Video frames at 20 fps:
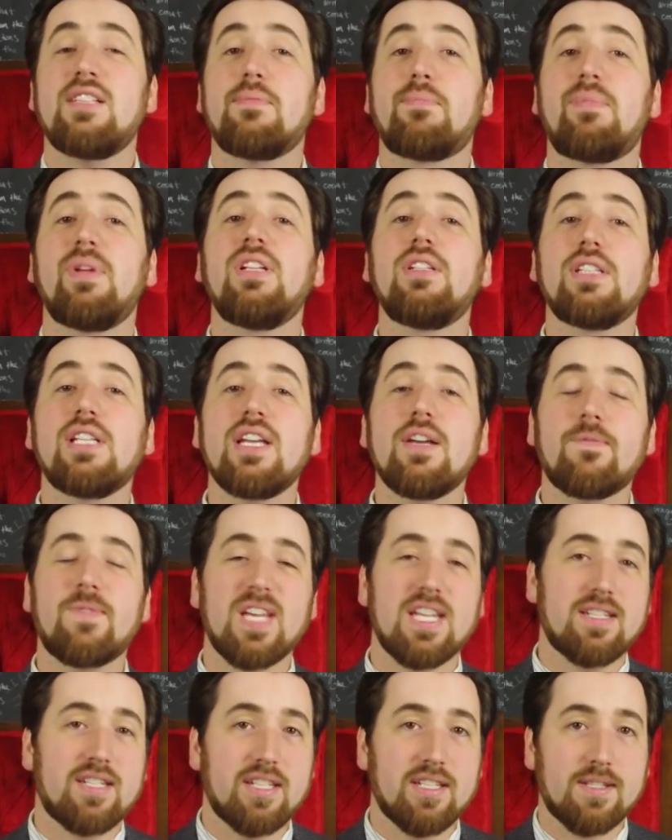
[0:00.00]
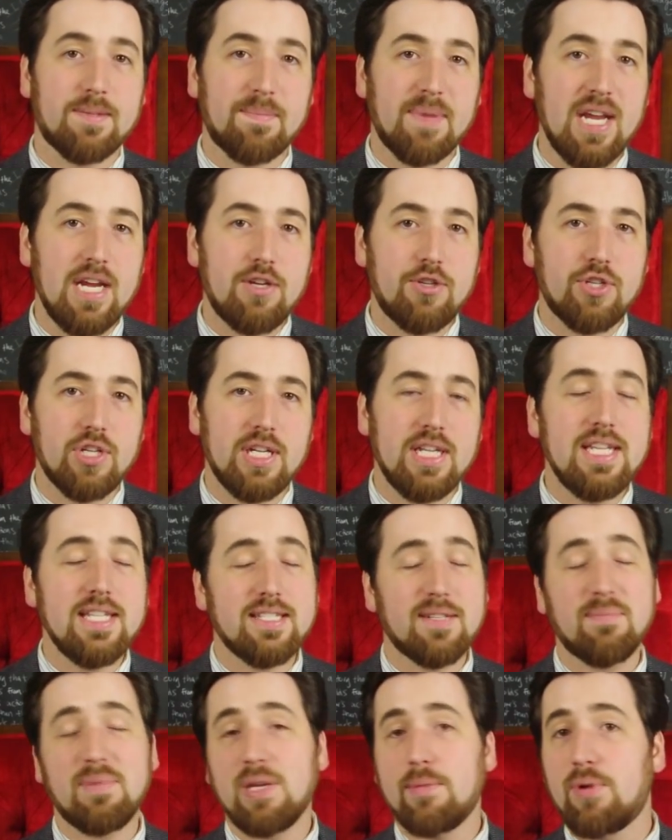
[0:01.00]
This building of anticipation
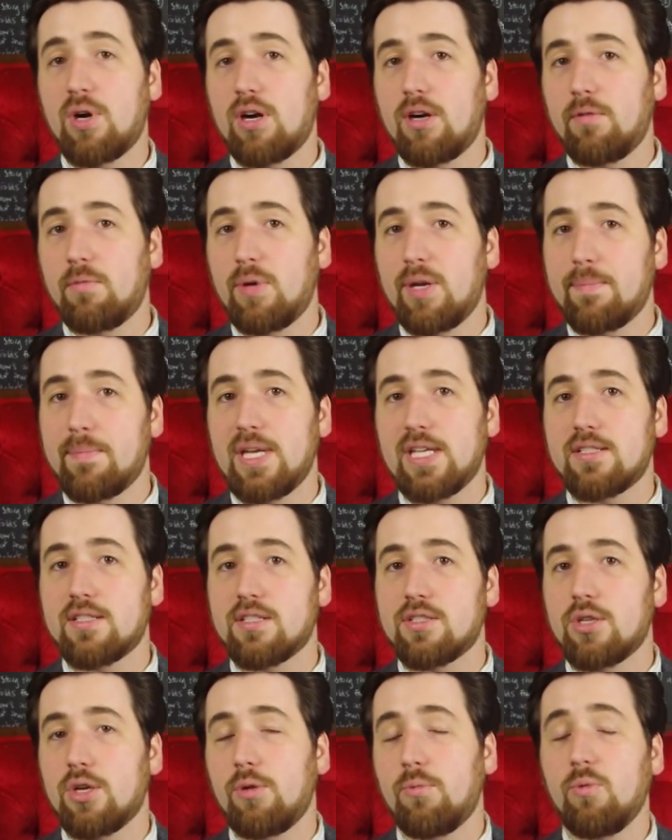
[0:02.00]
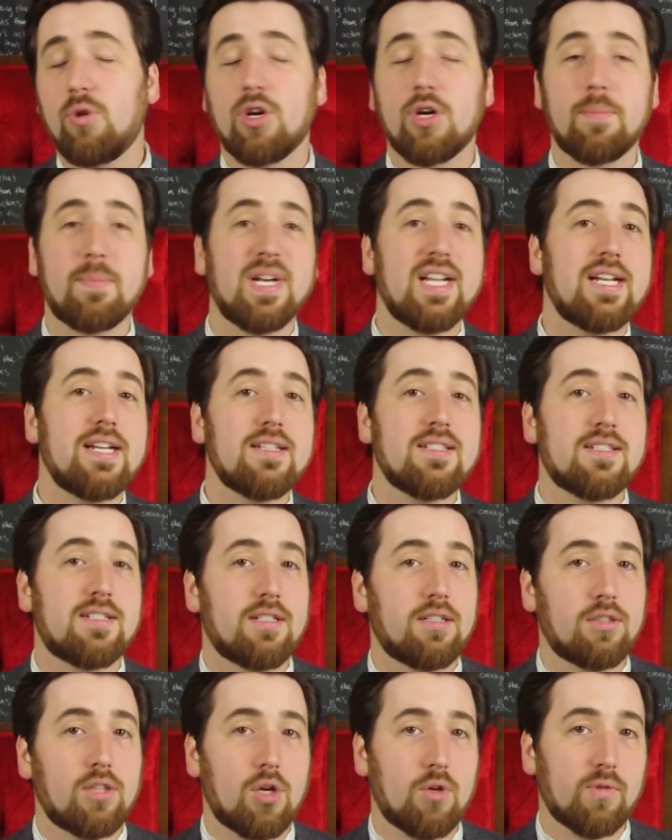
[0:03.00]
is a big part of what makes this all work, but it is
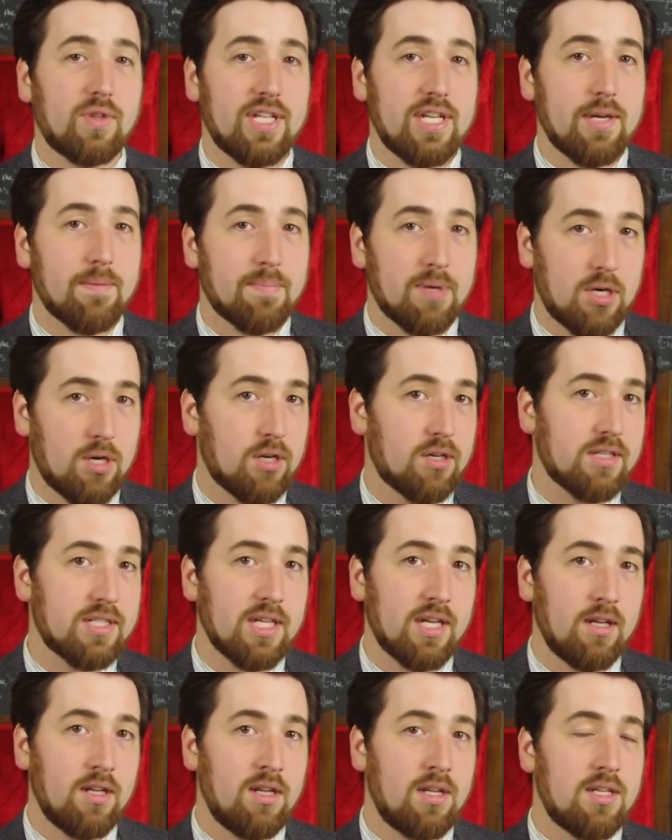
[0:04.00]
still only a part.